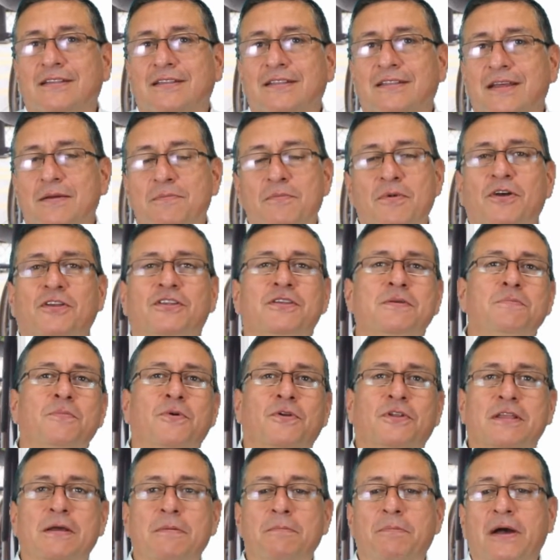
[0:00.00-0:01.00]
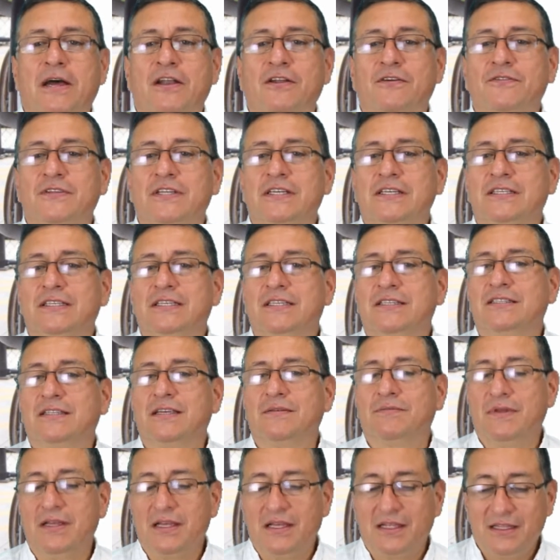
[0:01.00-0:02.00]
the most important part of this
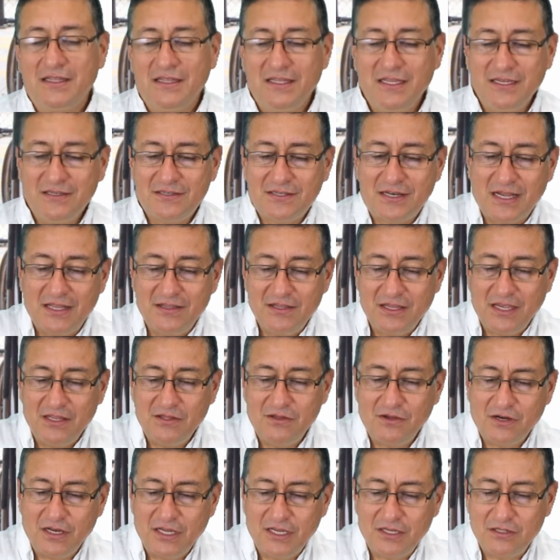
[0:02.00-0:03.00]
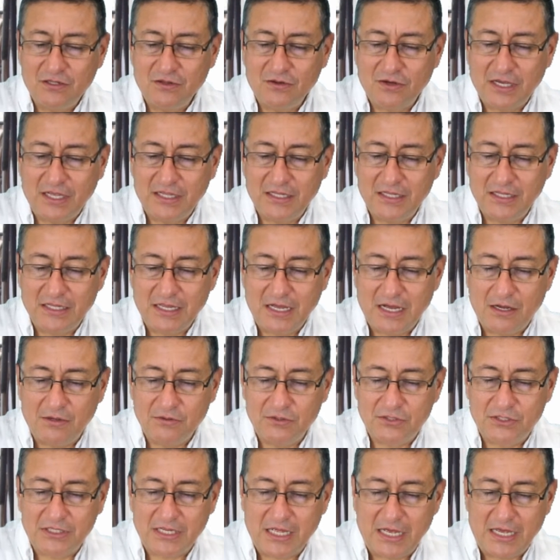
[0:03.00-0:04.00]
system. This radiator is located
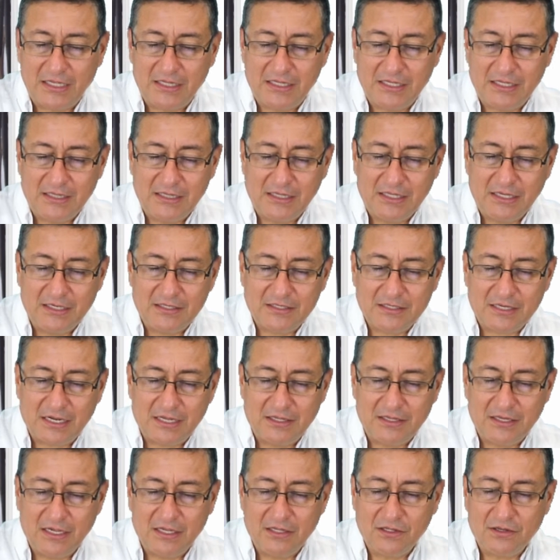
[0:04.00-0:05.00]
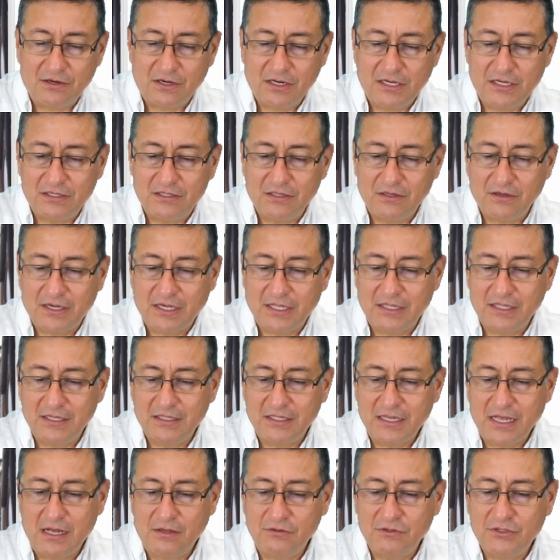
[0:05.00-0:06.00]
outside. This radiator is
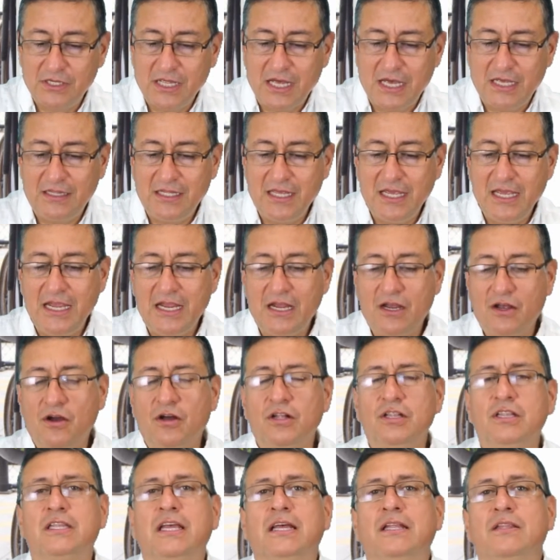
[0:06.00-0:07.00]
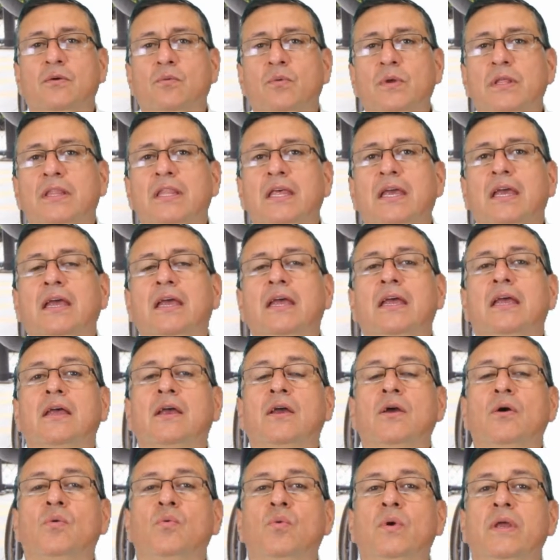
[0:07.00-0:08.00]
located outside in contact with the,
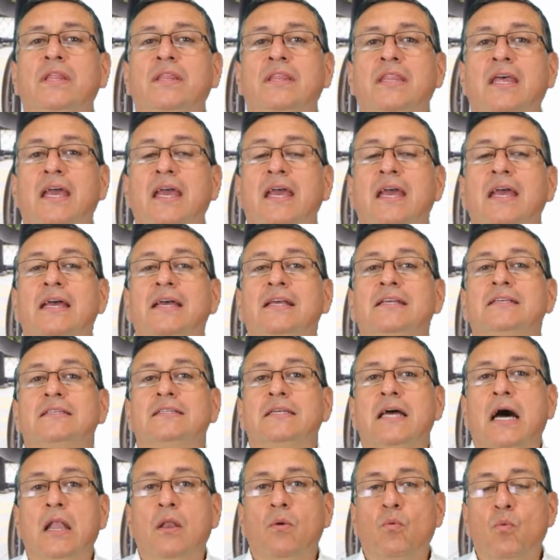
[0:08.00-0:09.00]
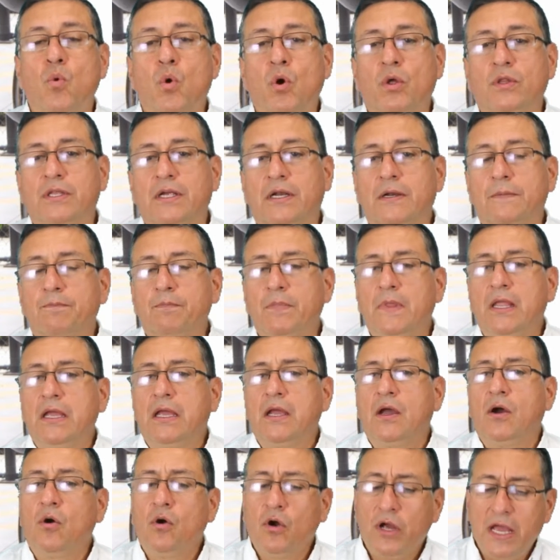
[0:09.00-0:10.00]
with the salt water.
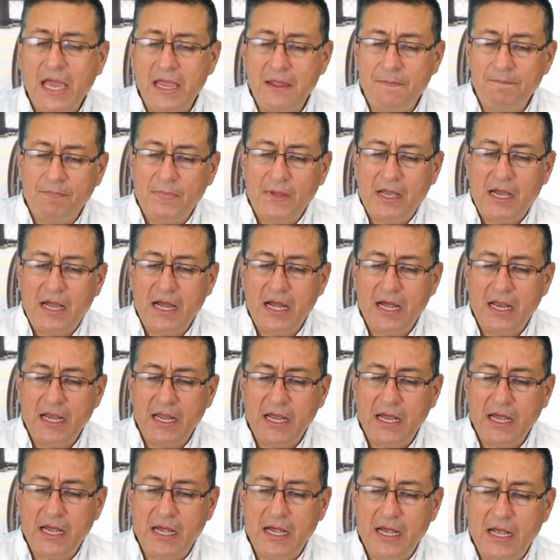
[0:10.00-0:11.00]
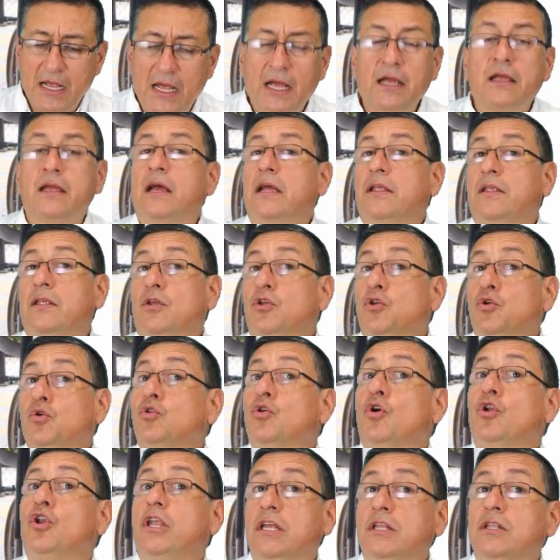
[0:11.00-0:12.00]
Okay, and uh, you
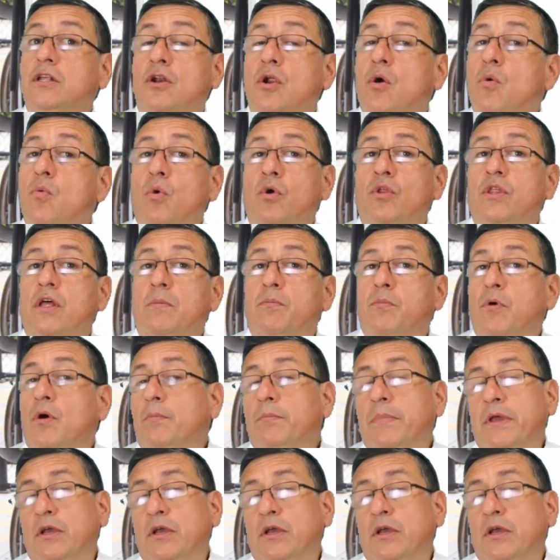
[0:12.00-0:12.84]
don't need raw water pump